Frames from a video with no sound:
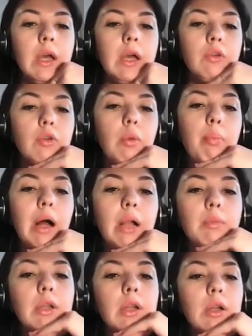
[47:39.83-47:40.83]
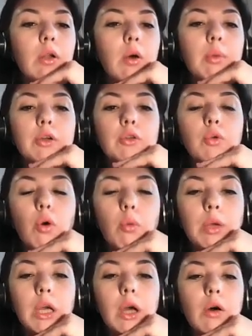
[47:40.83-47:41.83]
And so pulmonary
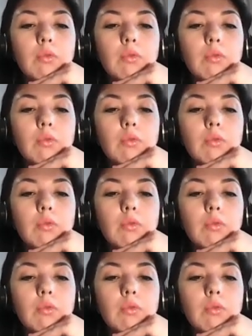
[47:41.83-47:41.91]
lobectomy